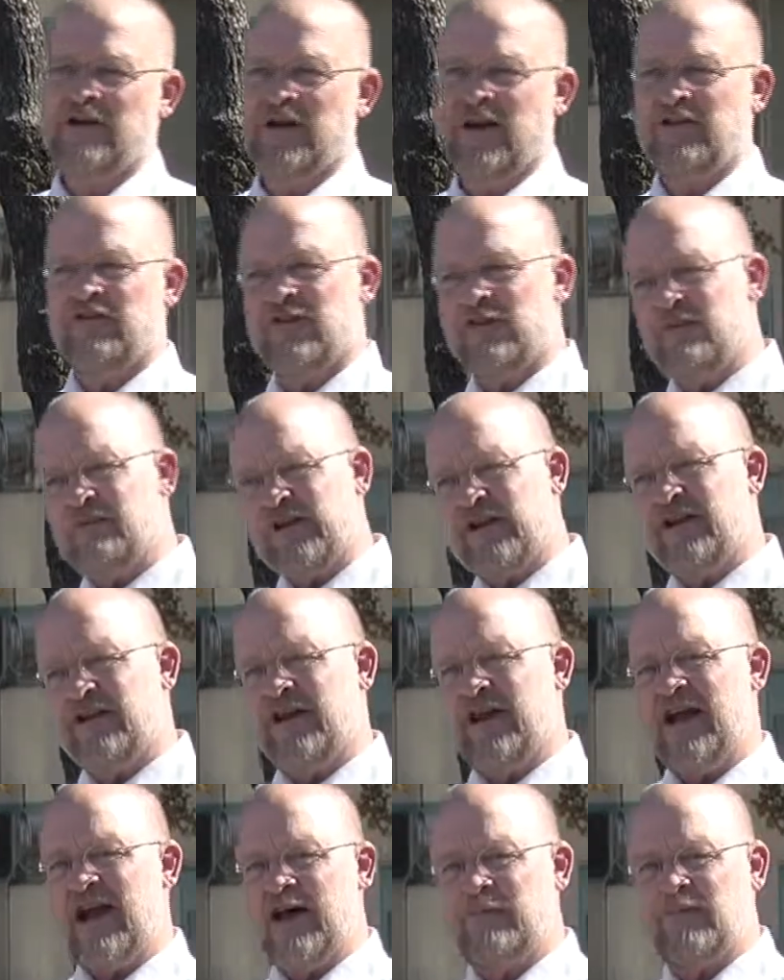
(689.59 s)
It's
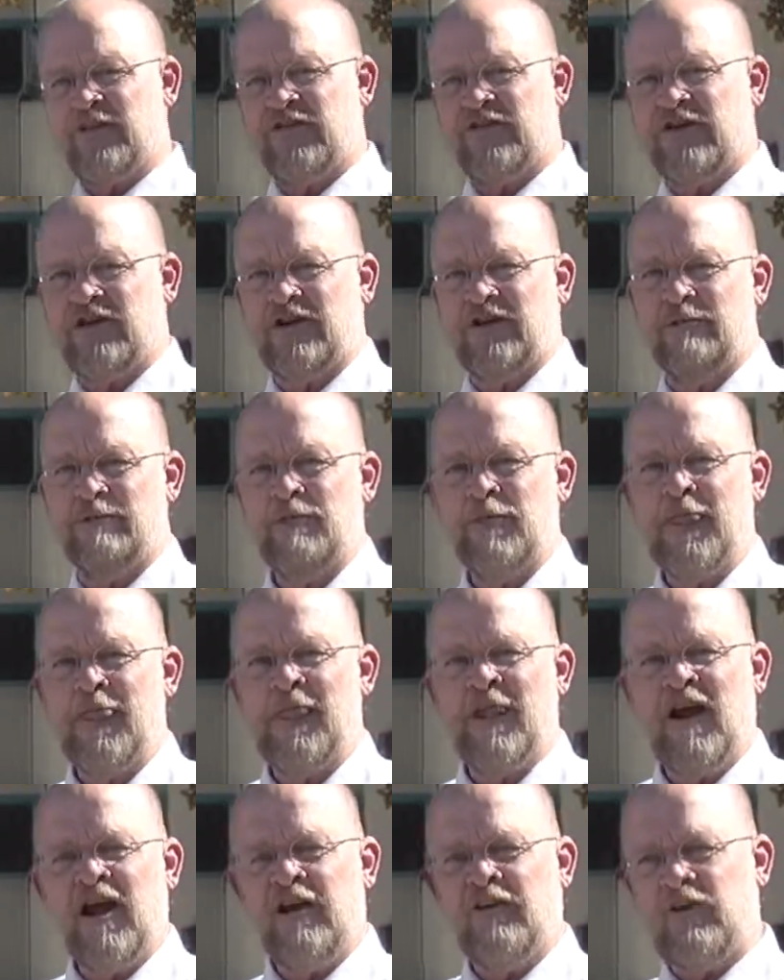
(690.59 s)
completely opposite.
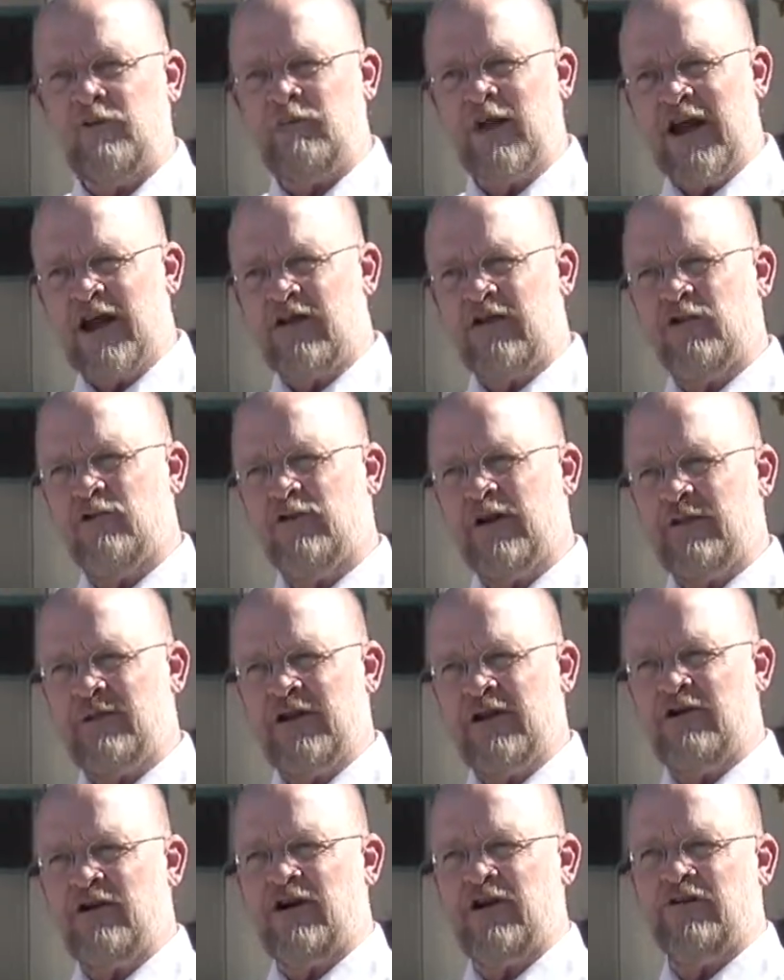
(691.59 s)
And the men and the
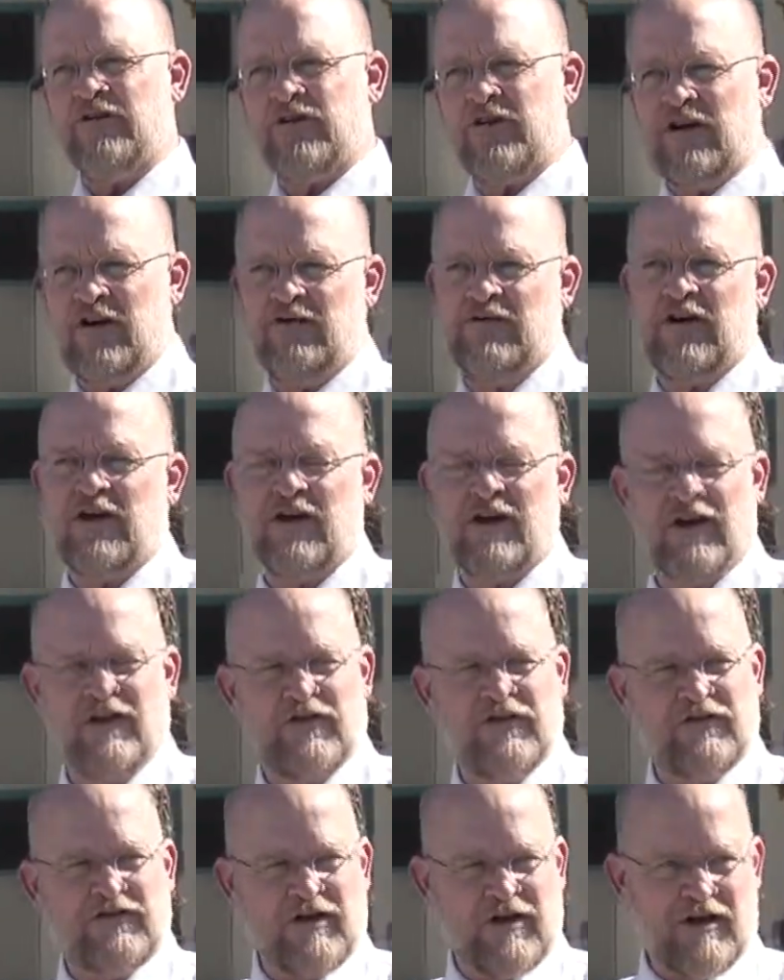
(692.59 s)
women who are serving,
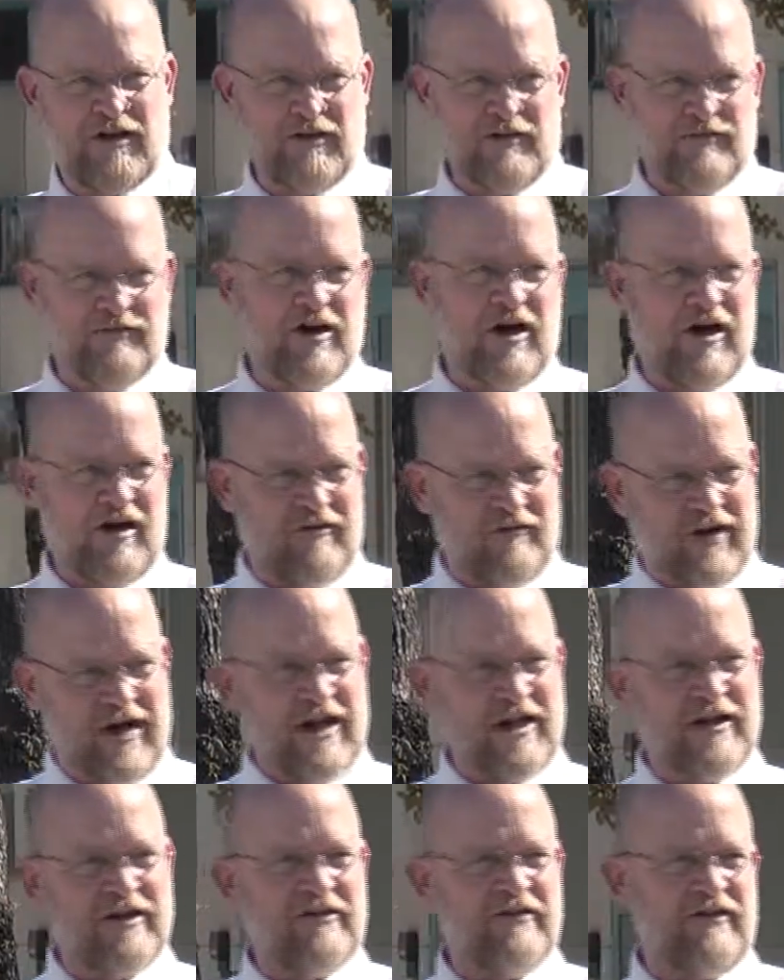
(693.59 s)
it's still all
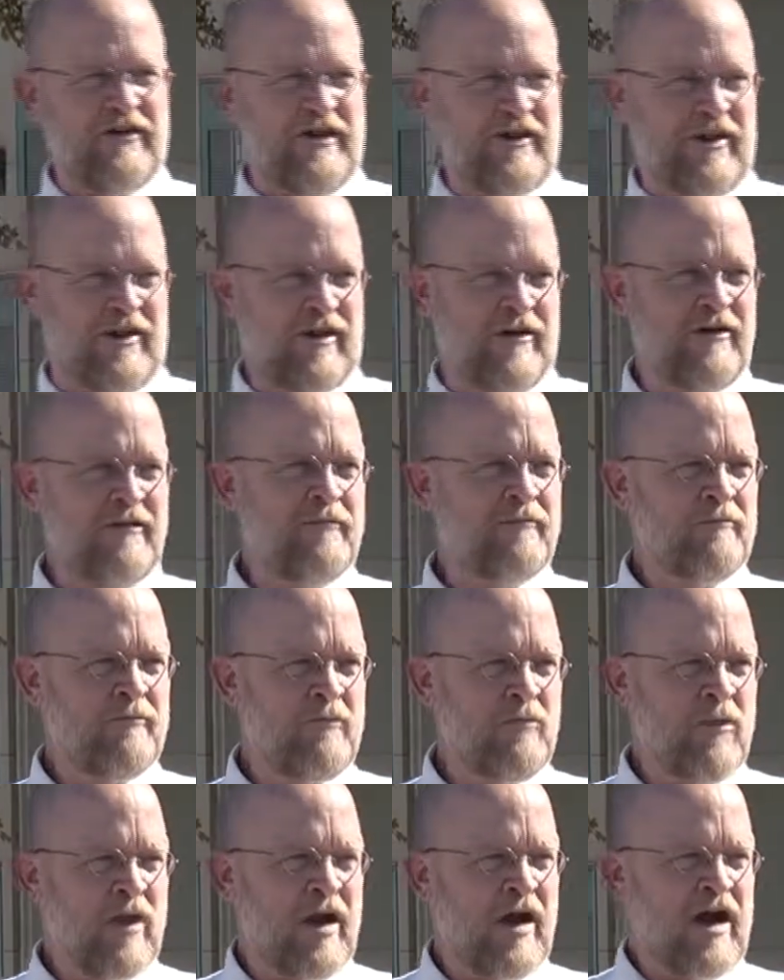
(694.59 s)
volunteer,
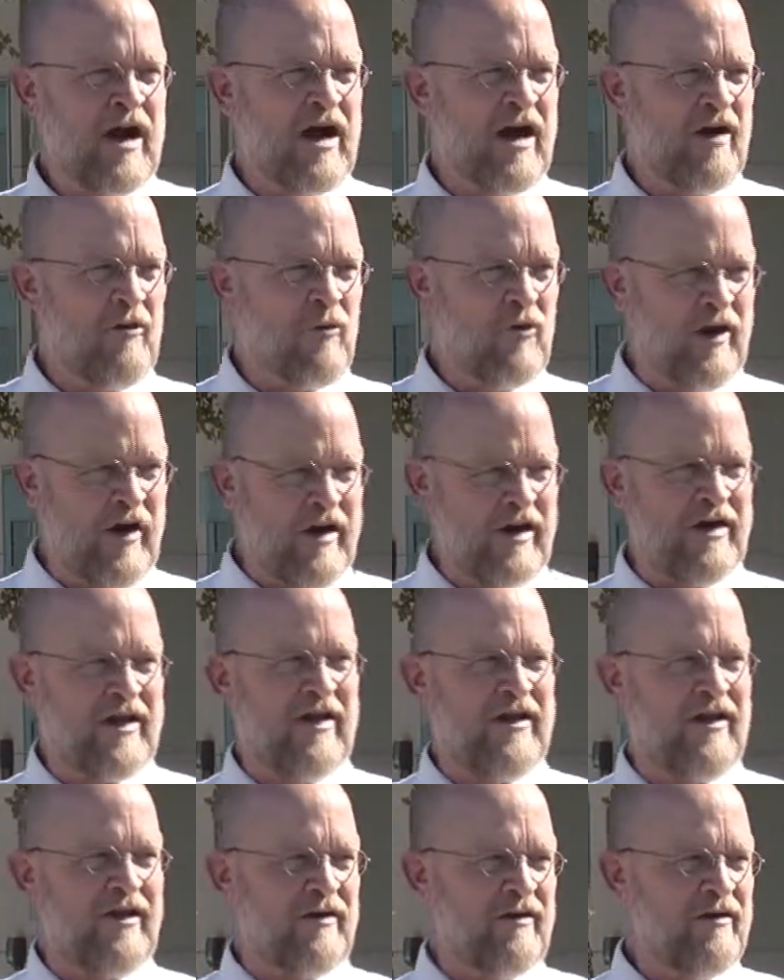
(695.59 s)
are
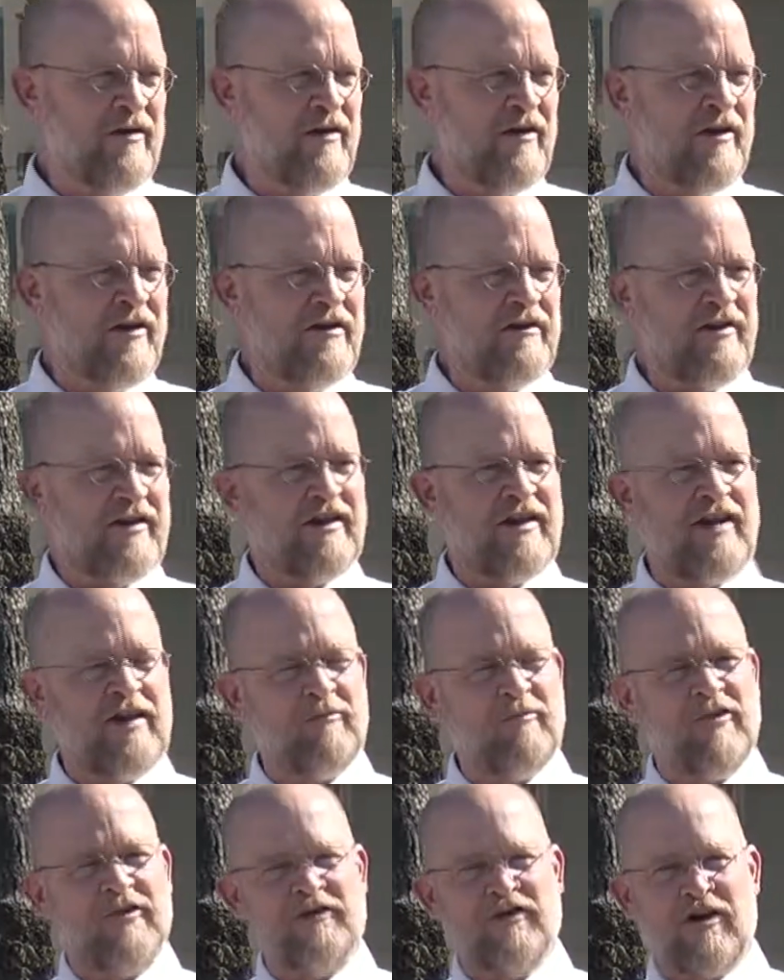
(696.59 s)
working to
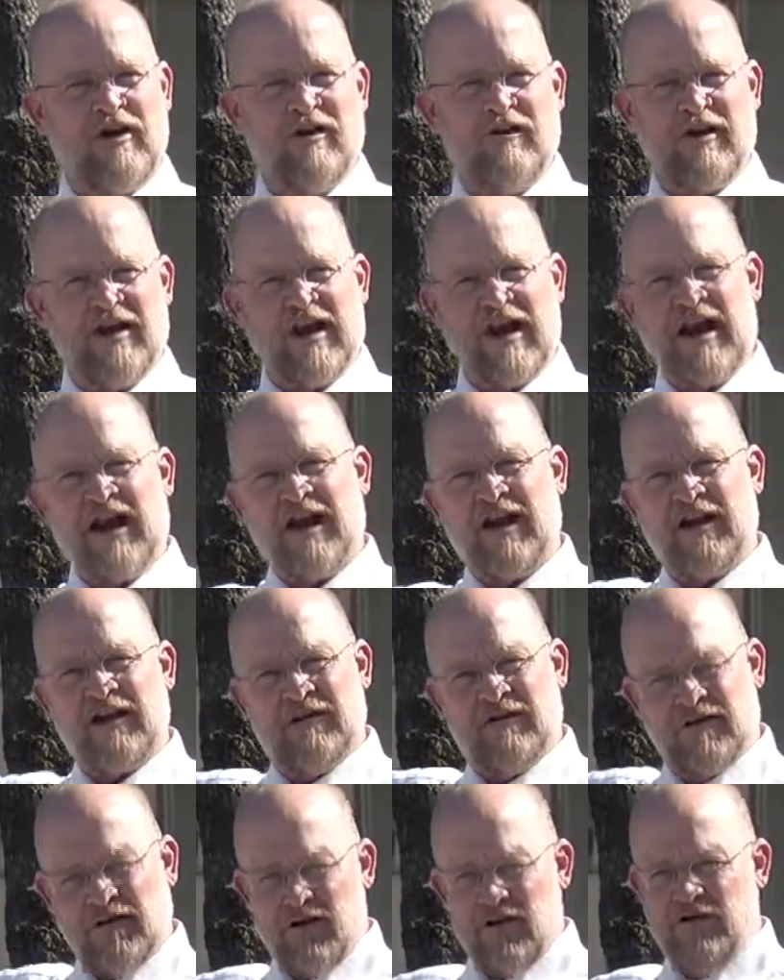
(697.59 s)
keep what's going on
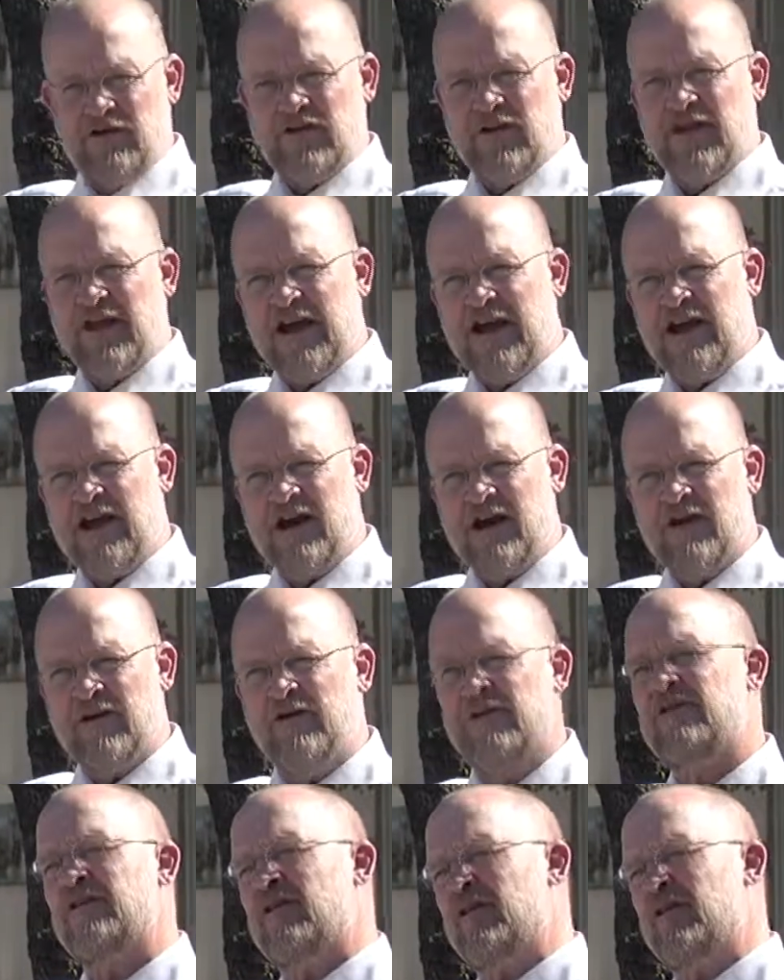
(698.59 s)
over there.